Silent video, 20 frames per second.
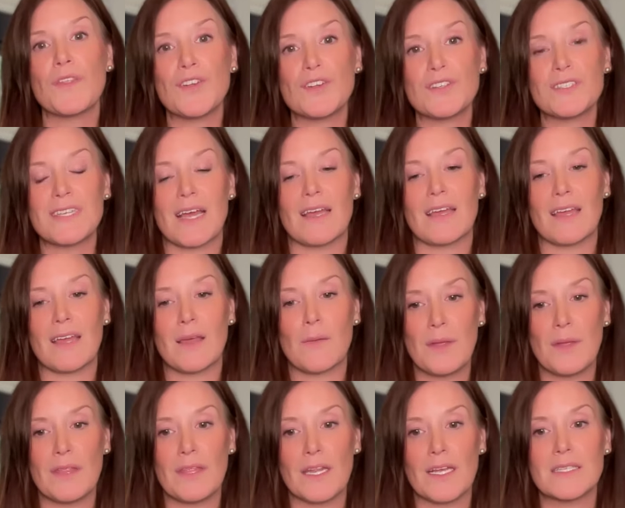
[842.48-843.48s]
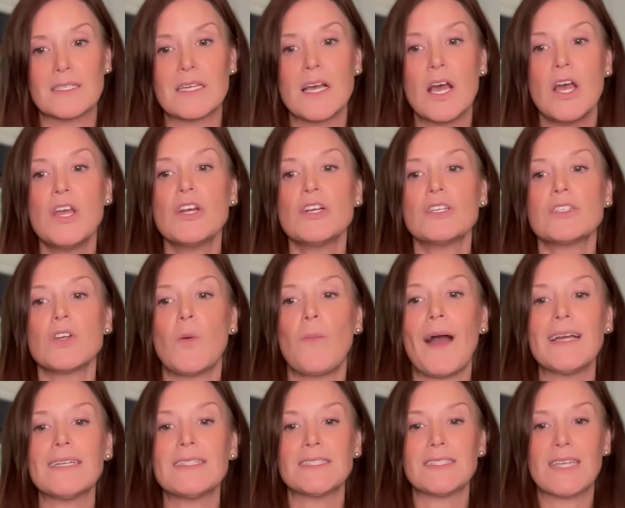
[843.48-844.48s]
your psychic abilities. So
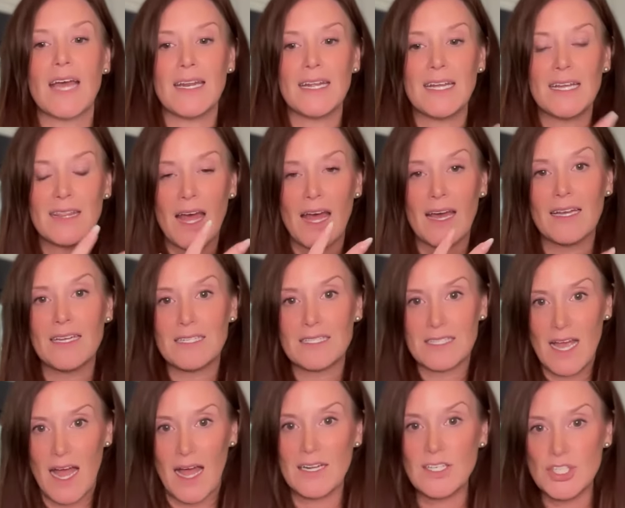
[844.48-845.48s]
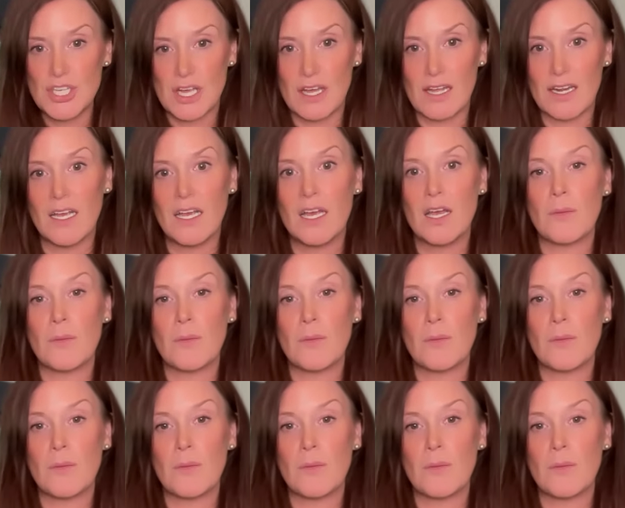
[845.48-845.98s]
by setting that intention,